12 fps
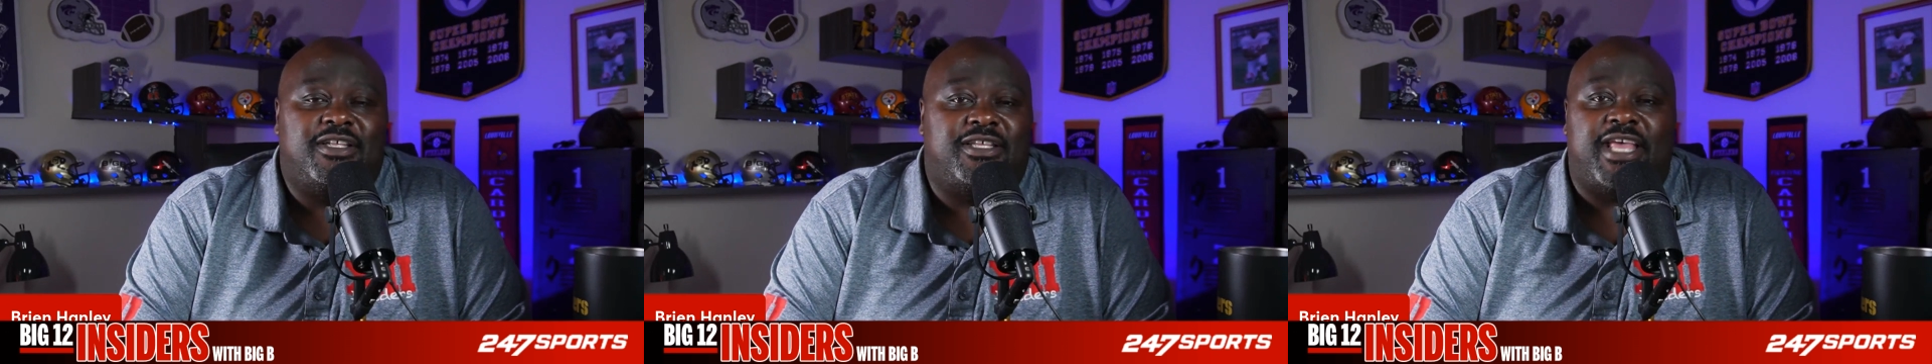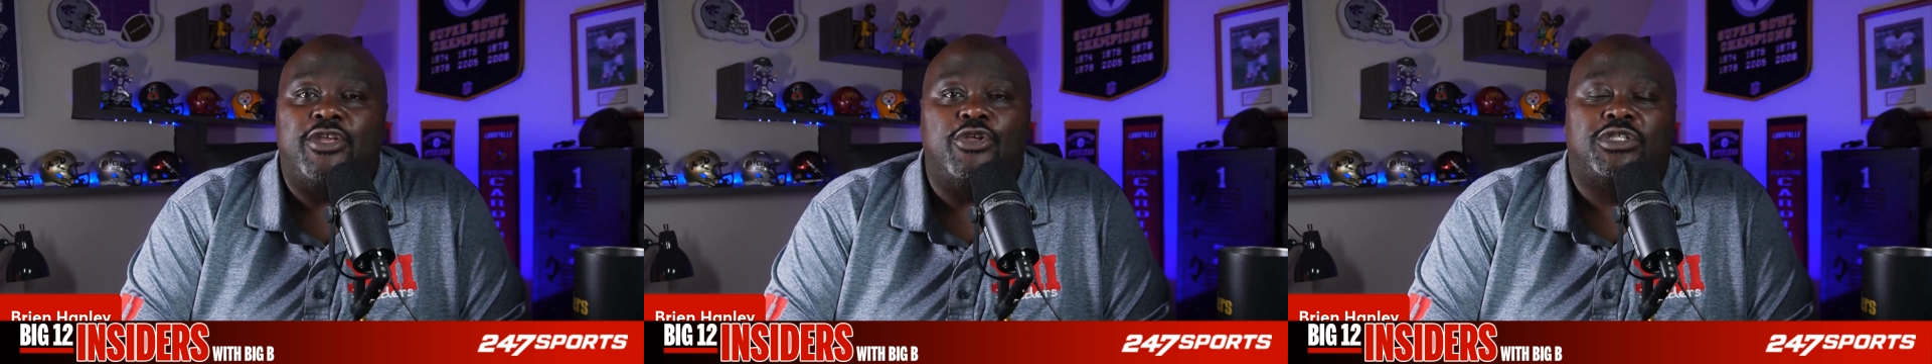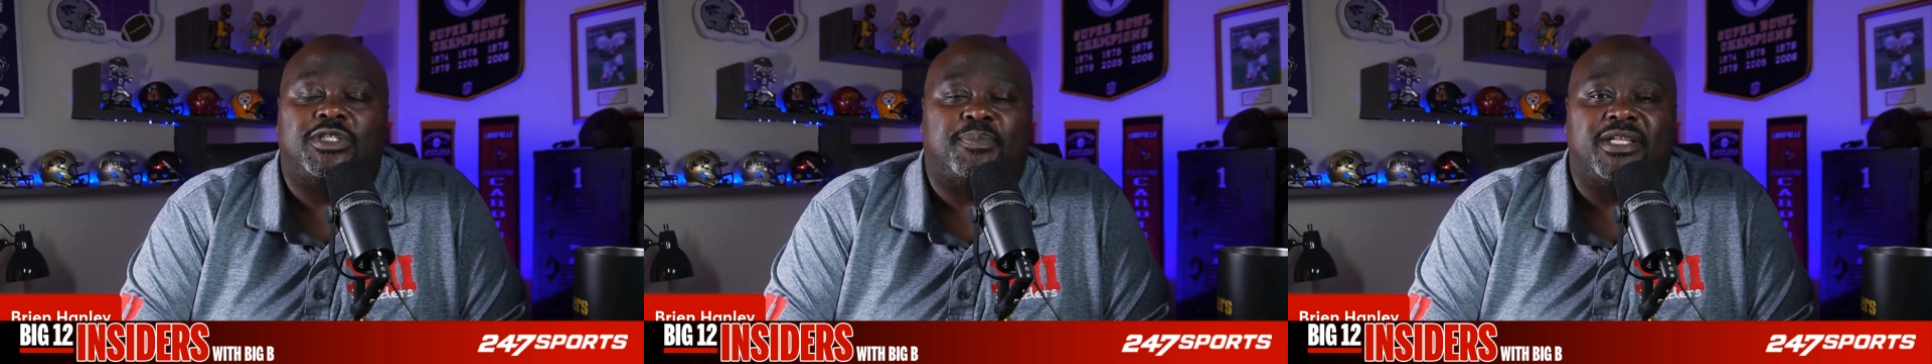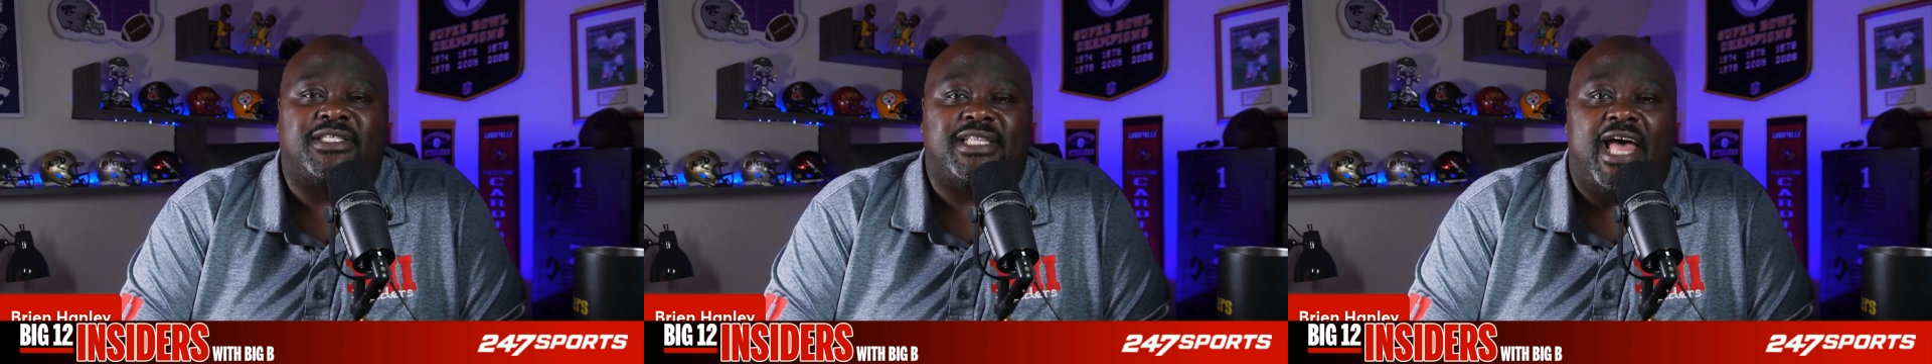KU
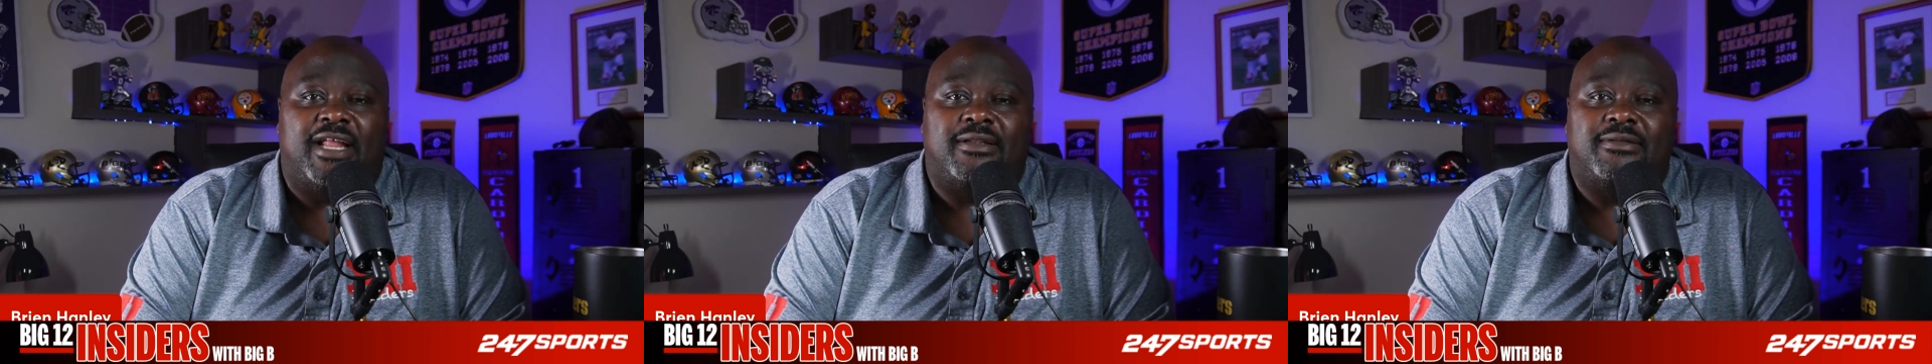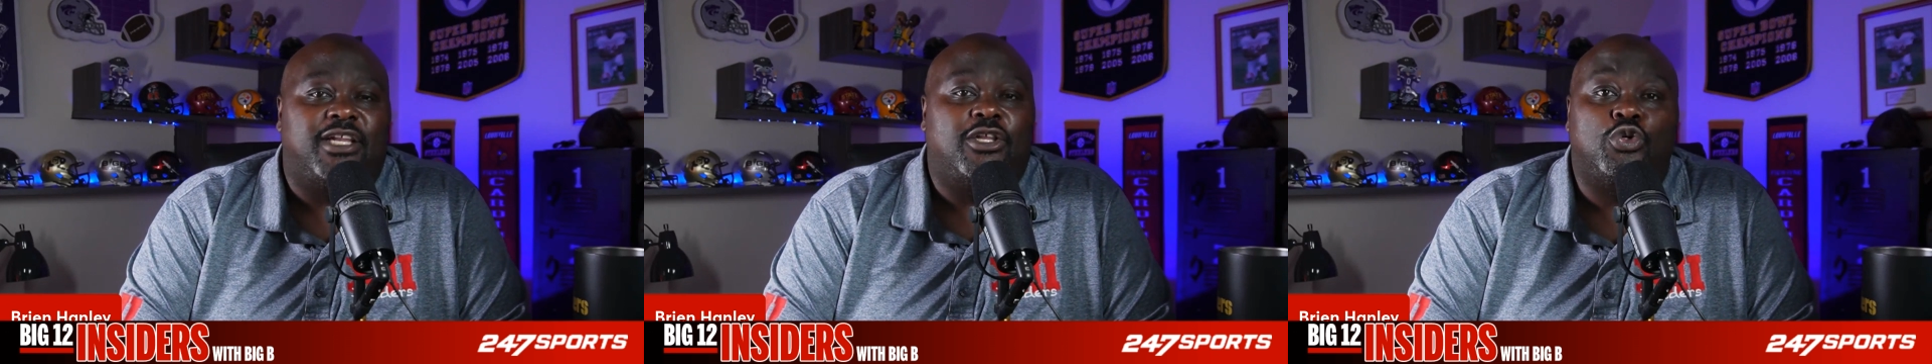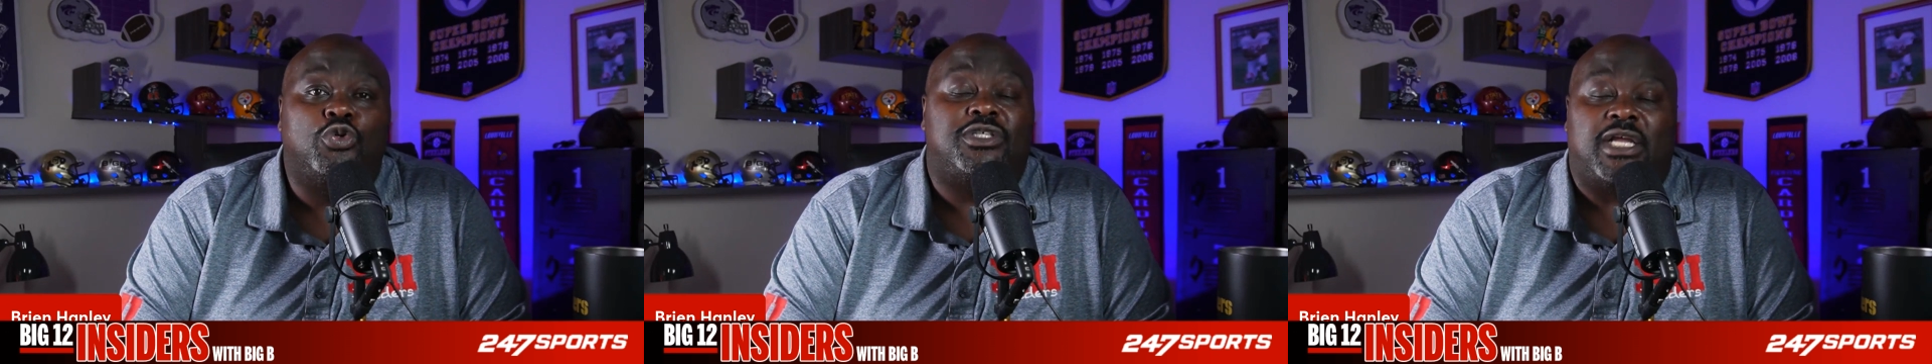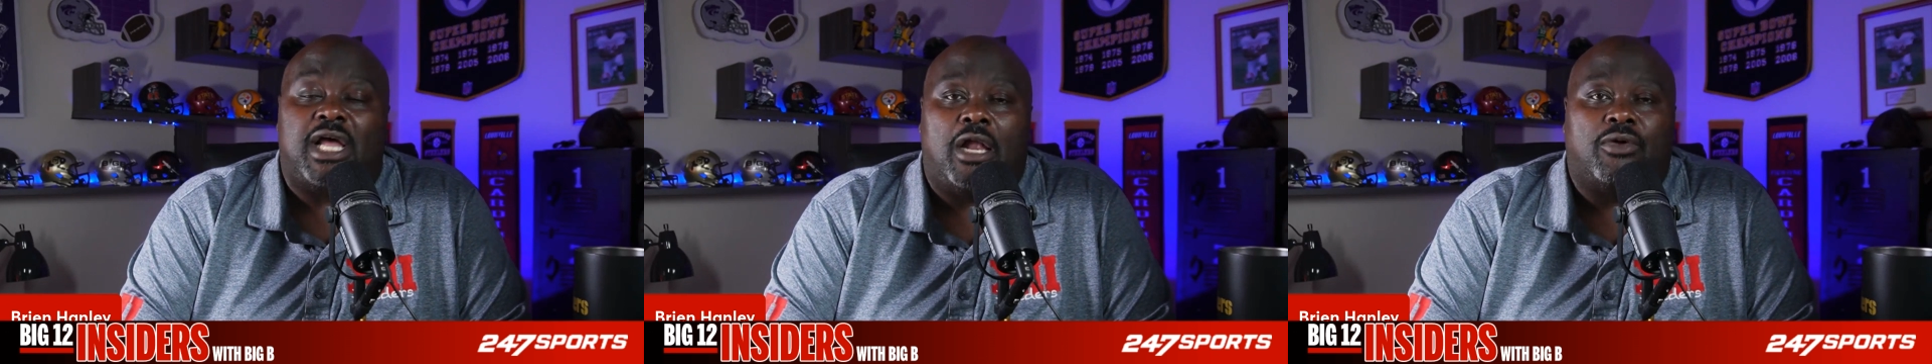splits that. They lose to
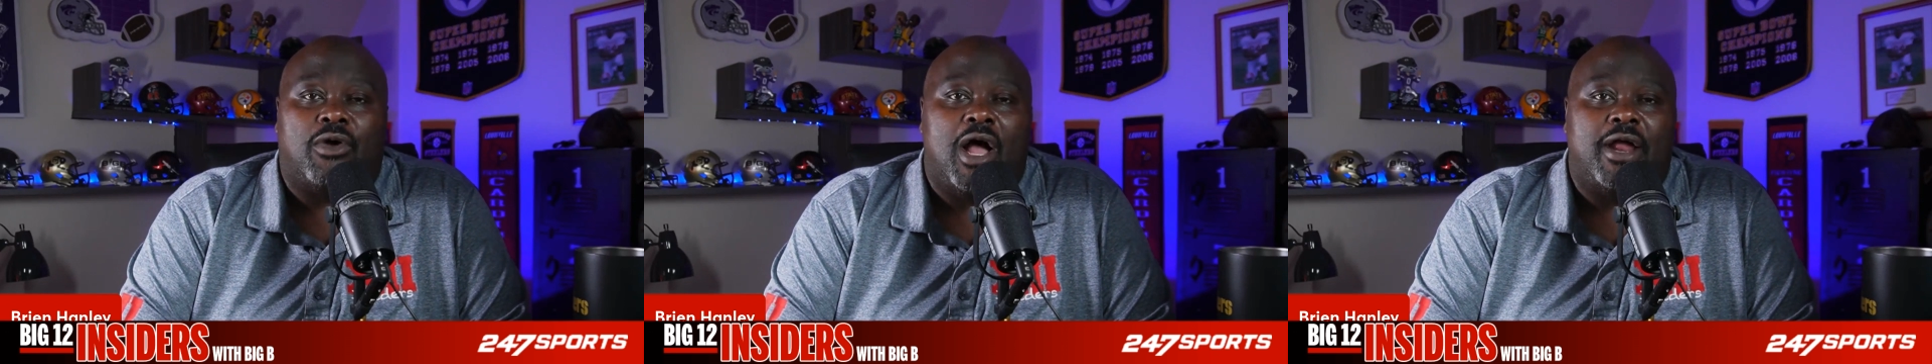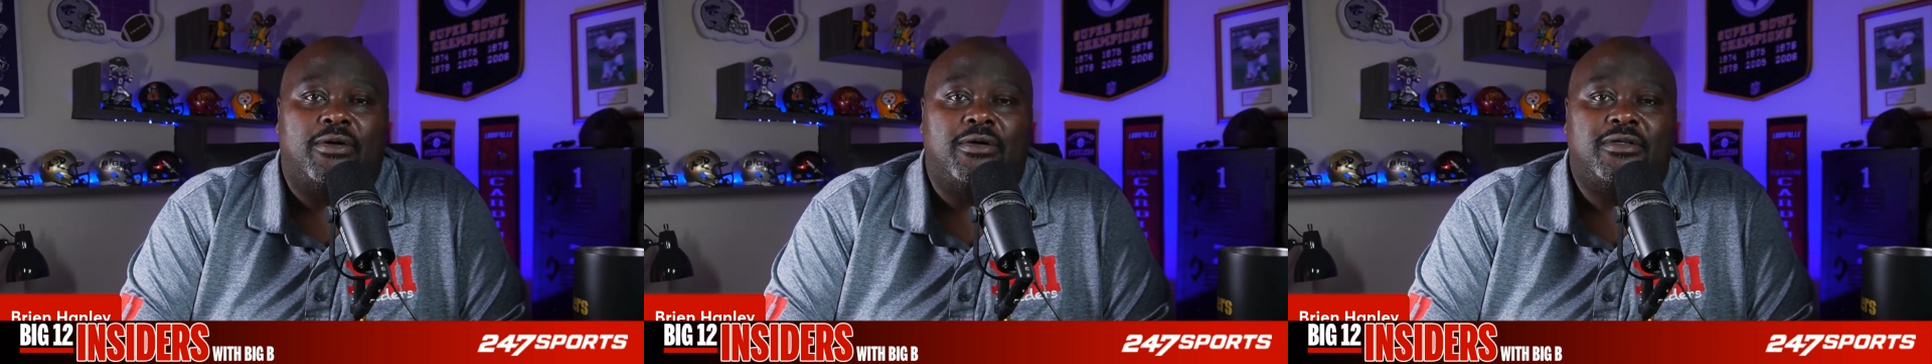Colorado.